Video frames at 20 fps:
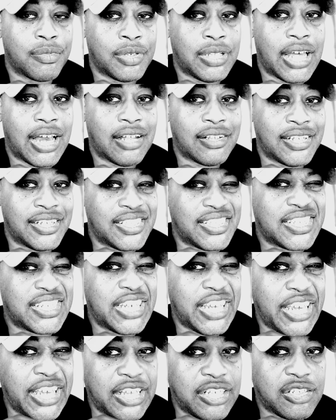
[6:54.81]
without
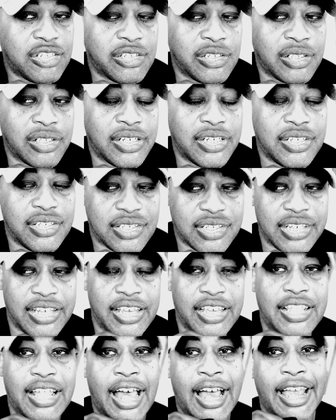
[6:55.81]
intentionally
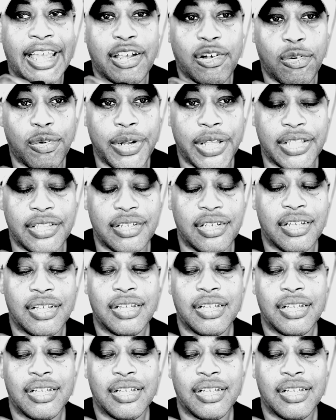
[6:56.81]
saying, I quit.